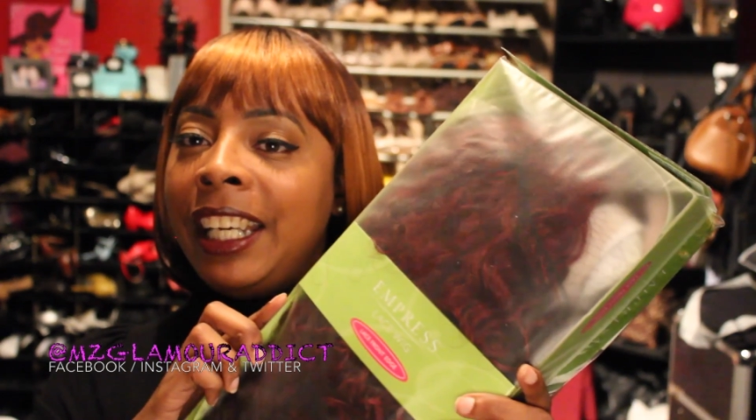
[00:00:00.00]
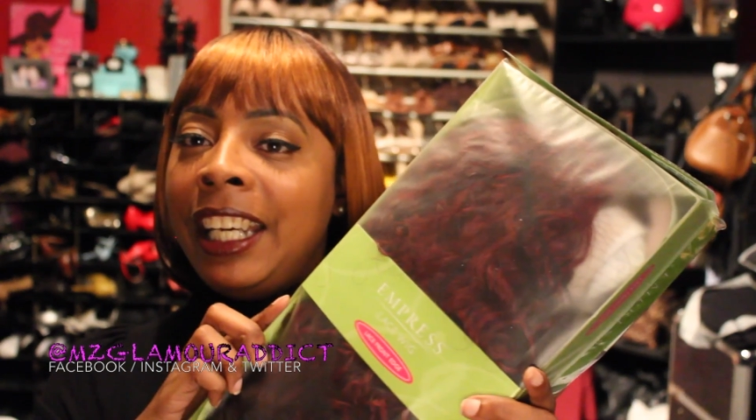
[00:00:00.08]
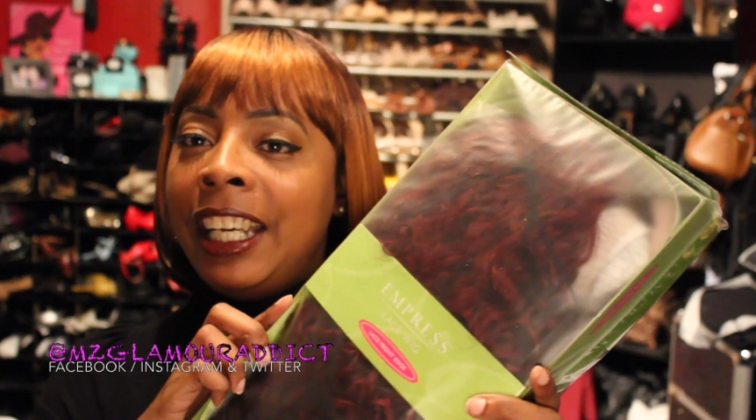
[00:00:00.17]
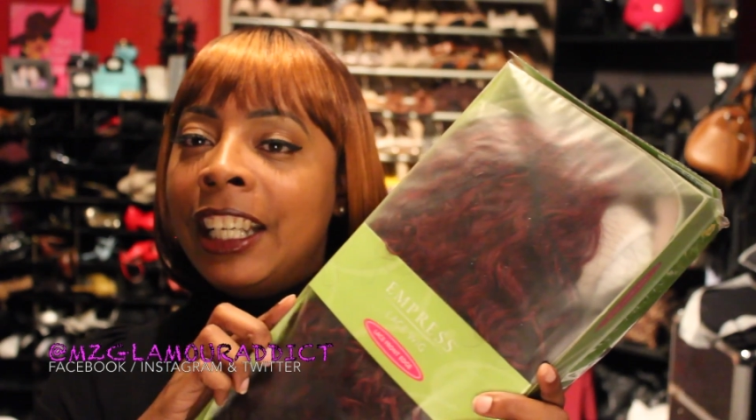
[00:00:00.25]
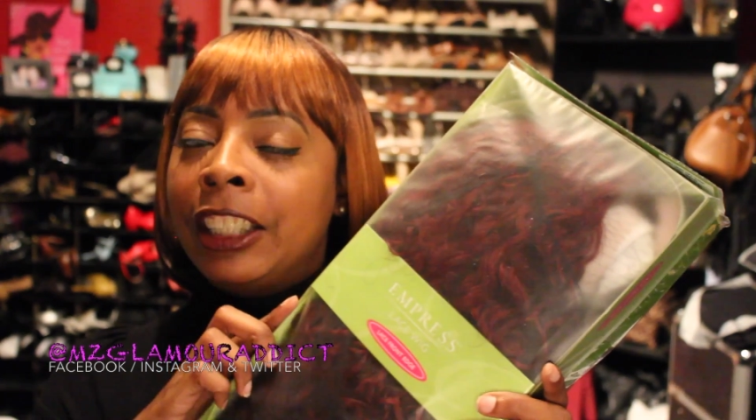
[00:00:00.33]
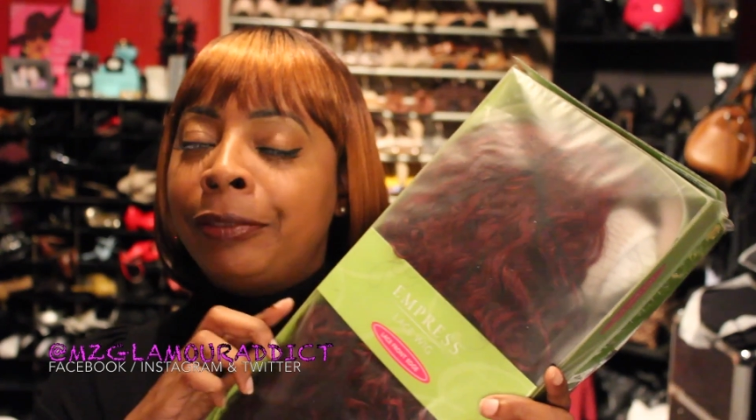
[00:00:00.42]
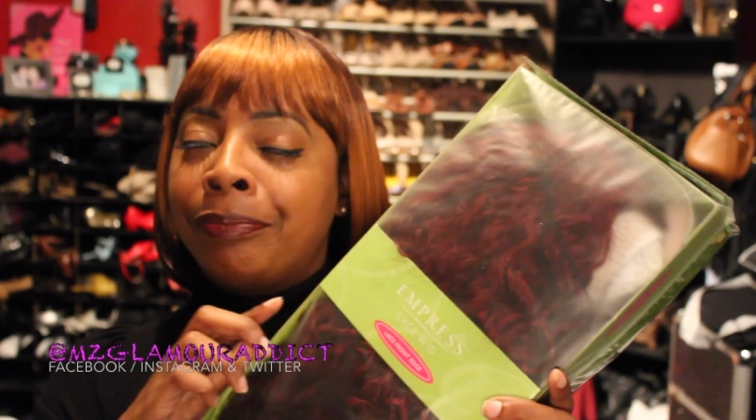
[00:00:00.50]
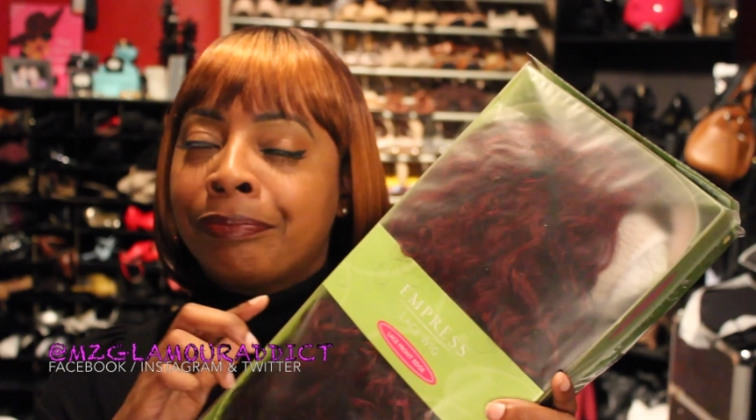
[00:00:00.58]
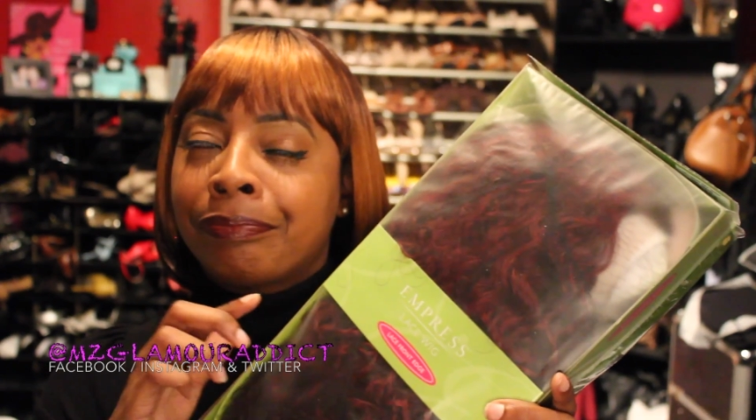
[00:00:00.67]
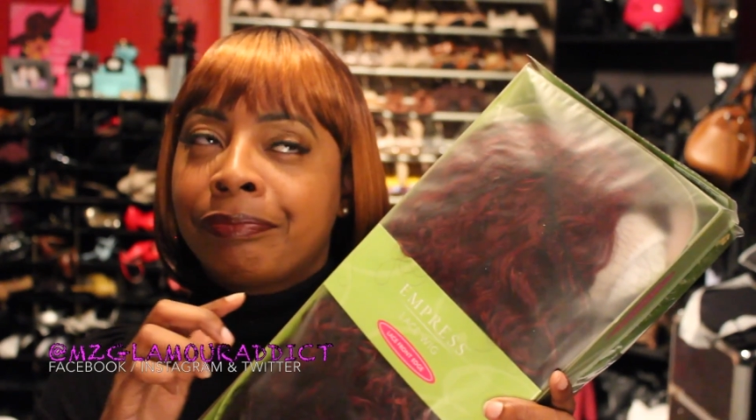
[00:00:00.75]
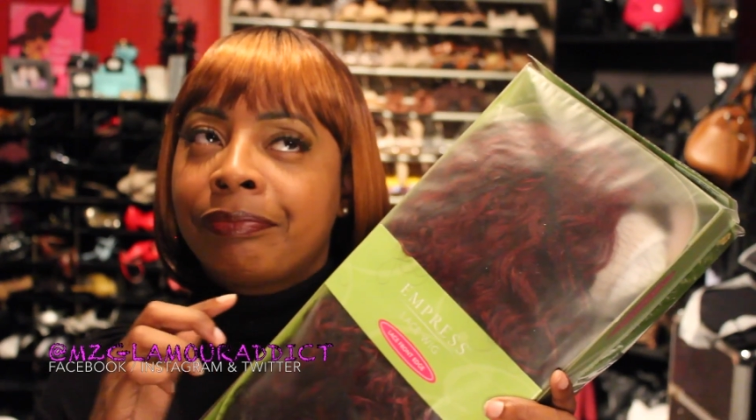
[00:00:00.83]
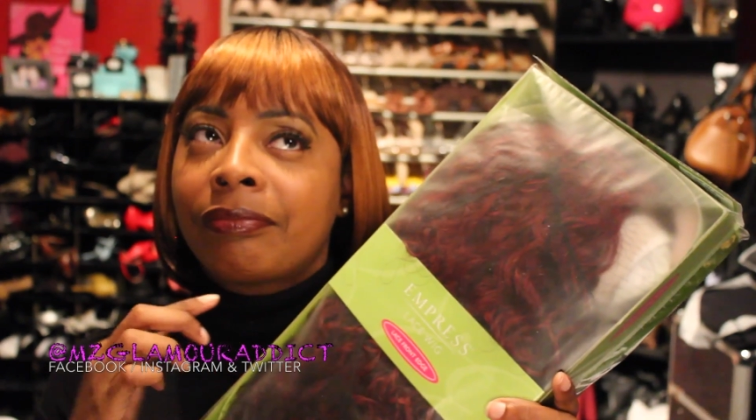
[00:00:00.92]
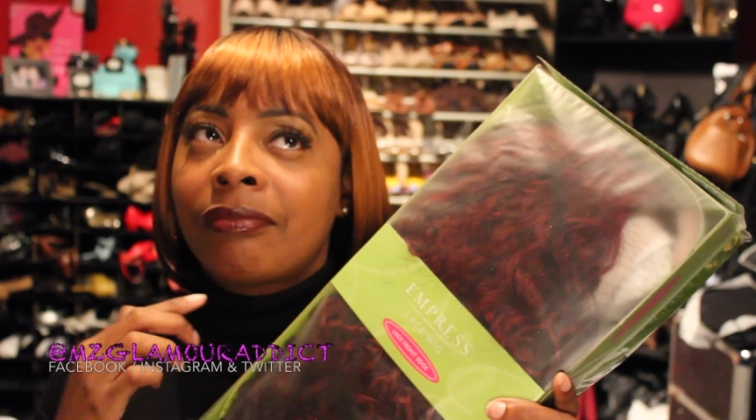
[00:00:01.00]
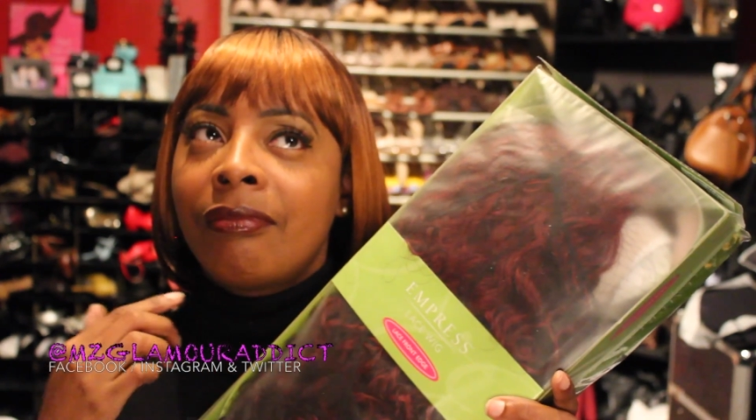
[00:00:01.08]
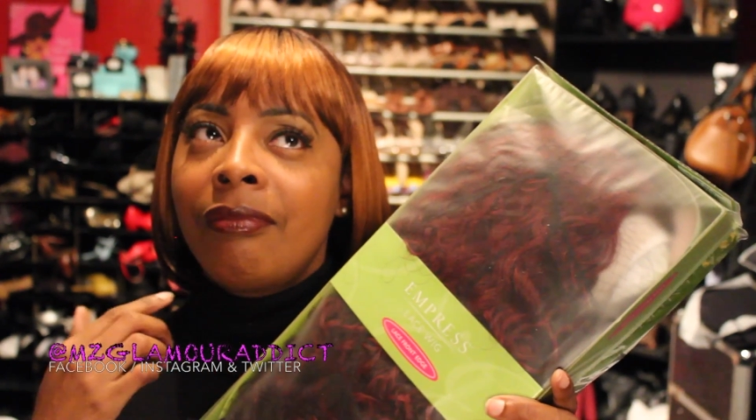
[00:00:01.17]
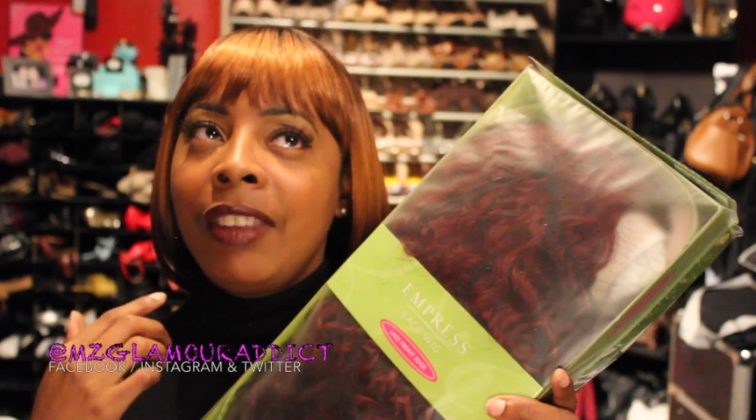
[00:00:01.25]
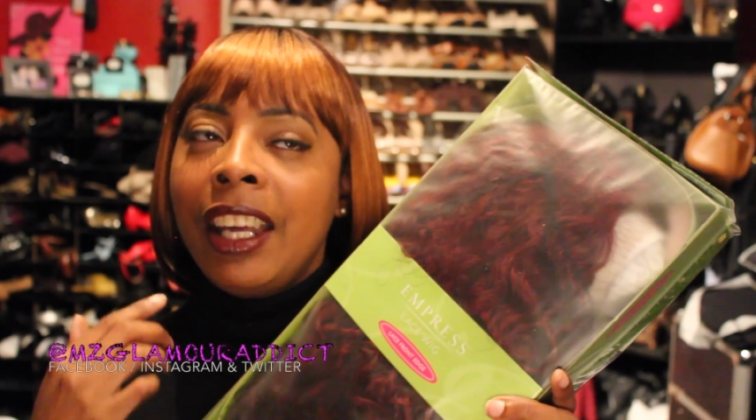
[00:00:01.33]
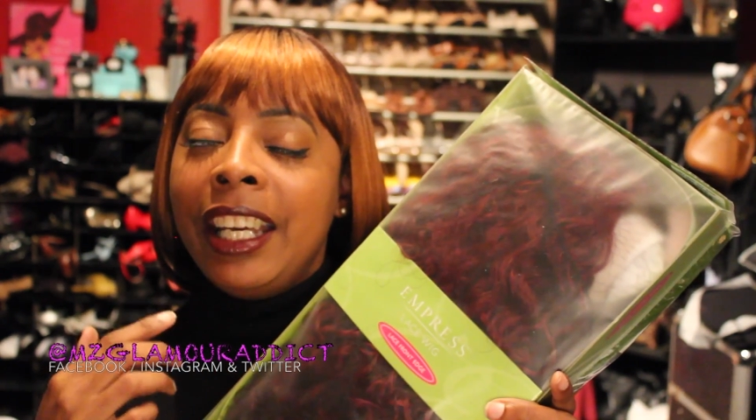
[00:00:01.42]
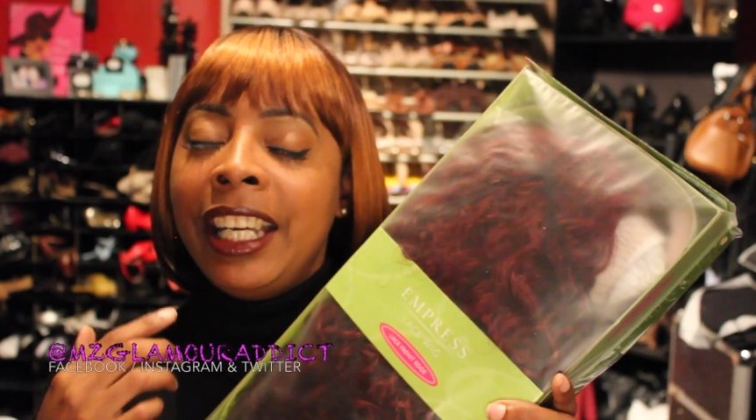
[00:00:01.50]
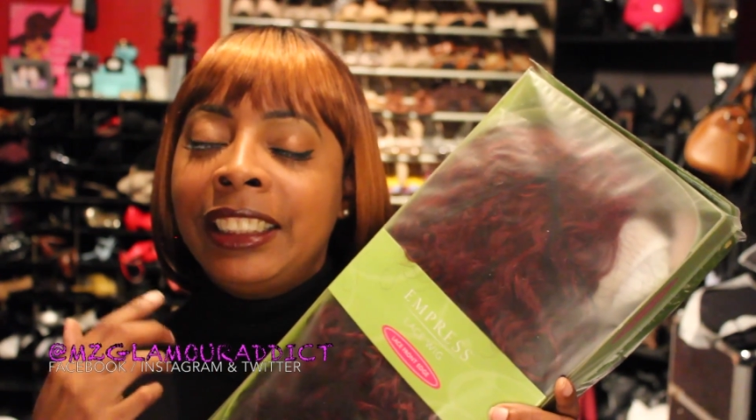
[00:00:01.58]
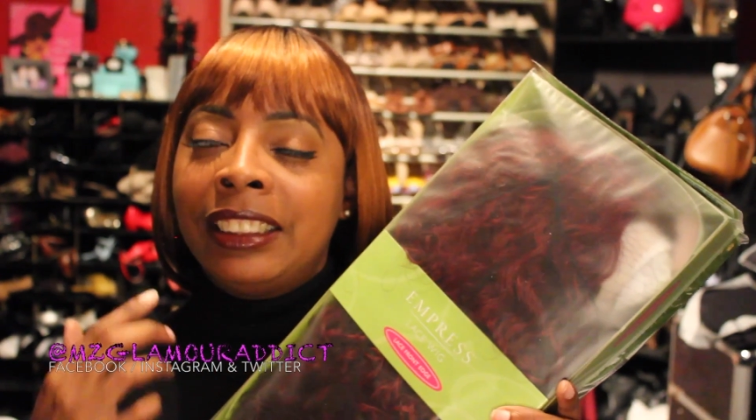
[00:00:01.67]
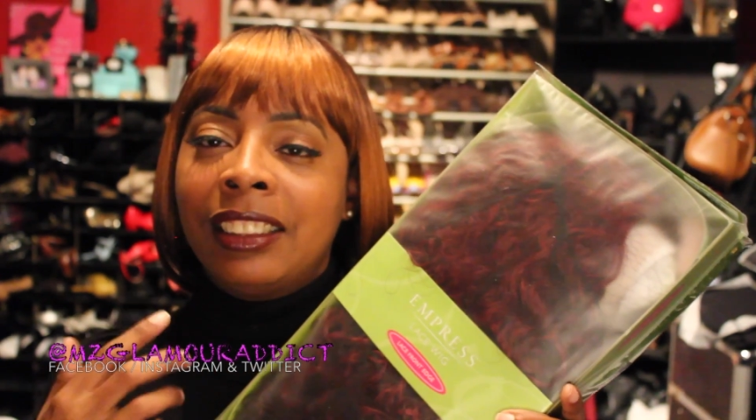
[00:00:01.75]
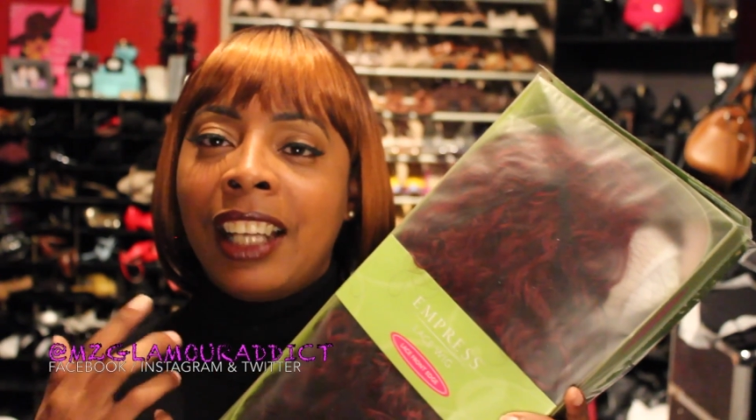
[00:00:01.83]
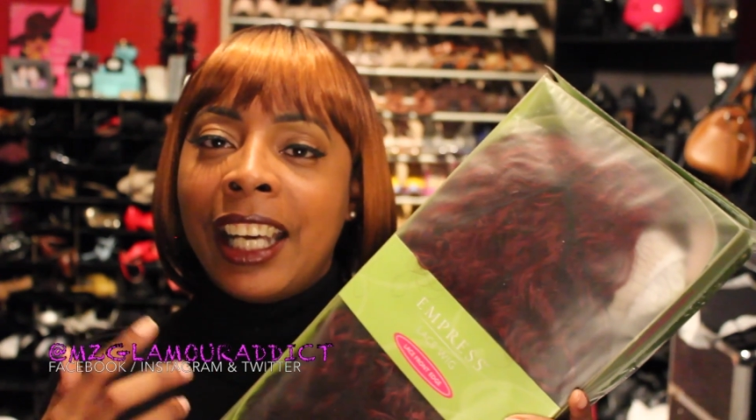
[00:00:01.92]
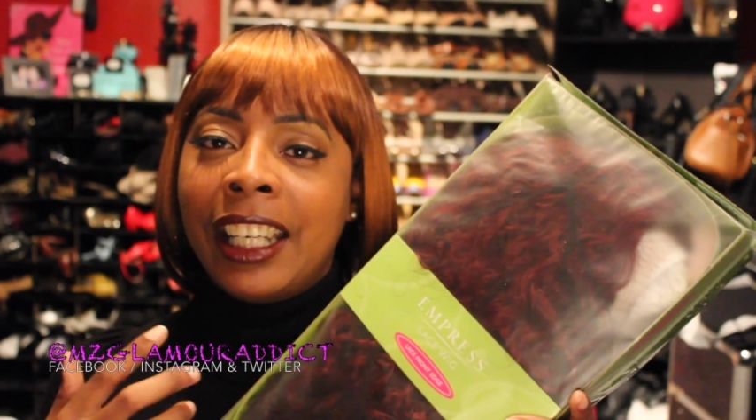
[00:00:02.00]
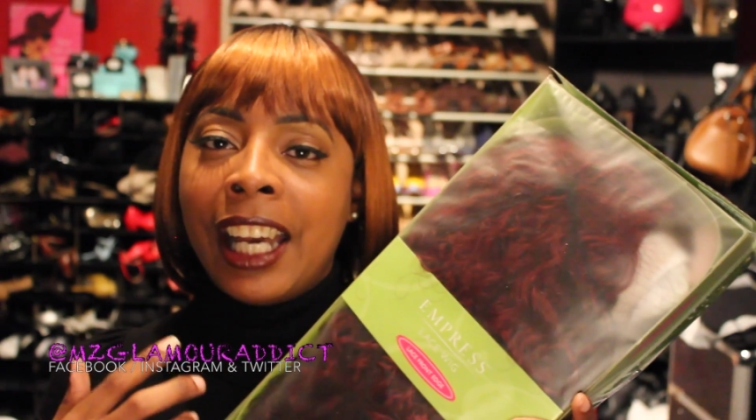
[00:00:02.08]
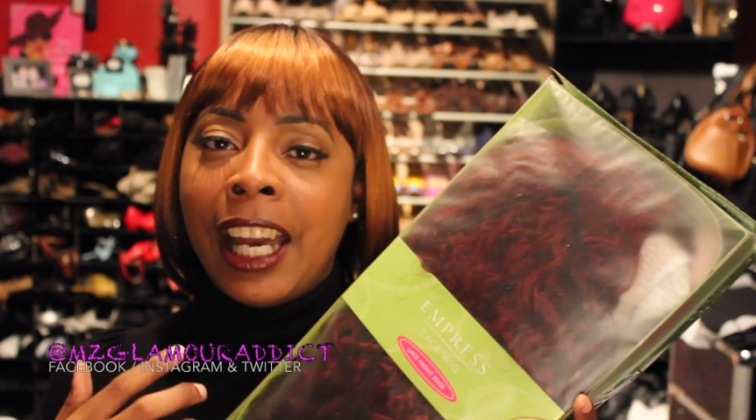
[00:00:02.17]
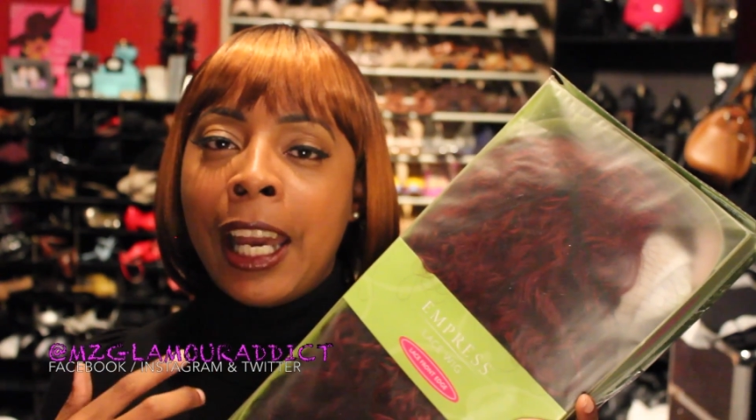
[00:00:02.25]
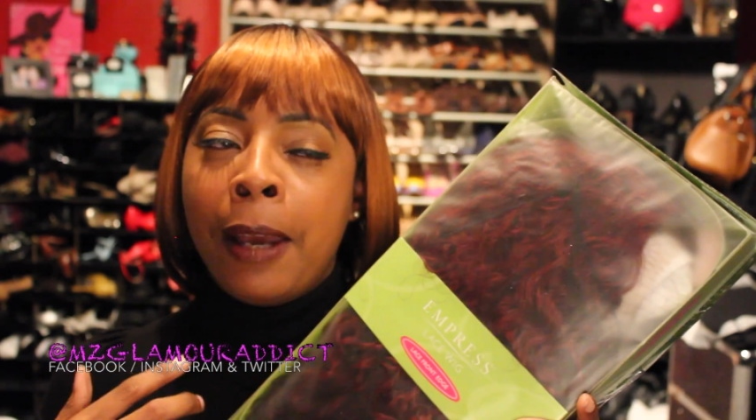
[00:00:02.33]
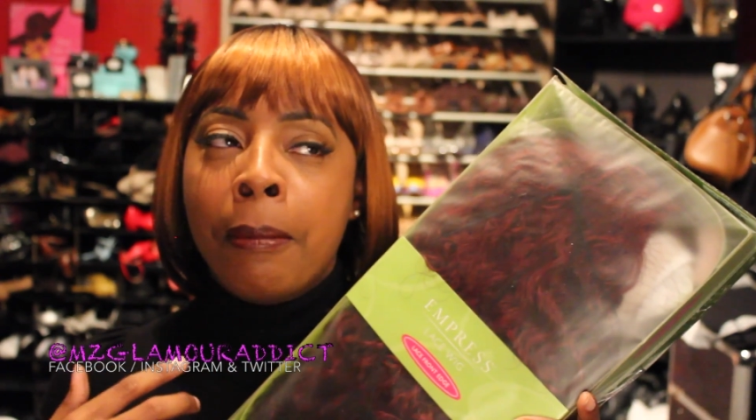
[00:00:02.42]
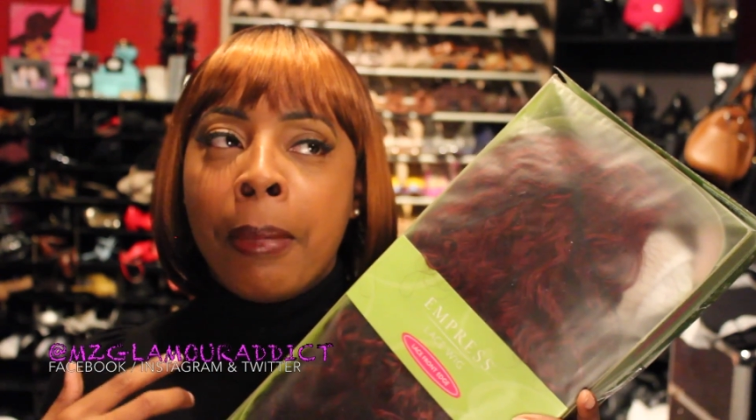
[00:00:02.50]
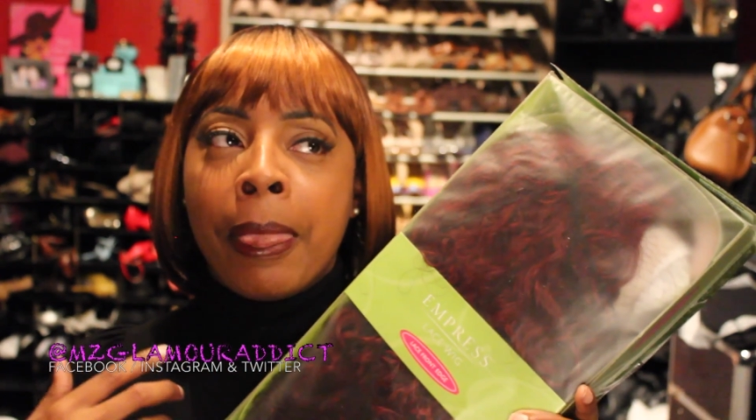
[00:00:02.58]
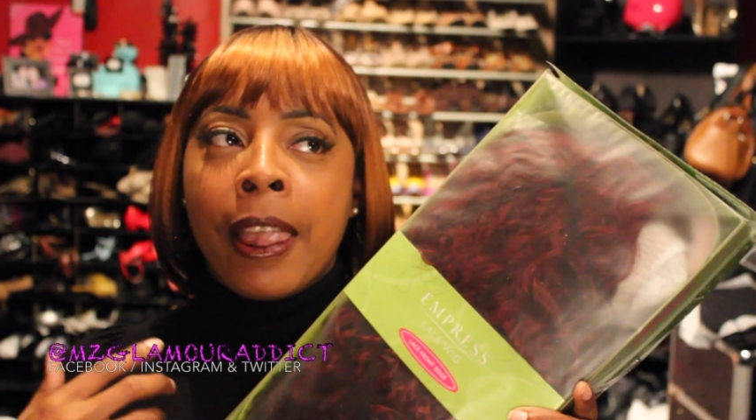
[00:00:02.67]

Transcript: here, it's like a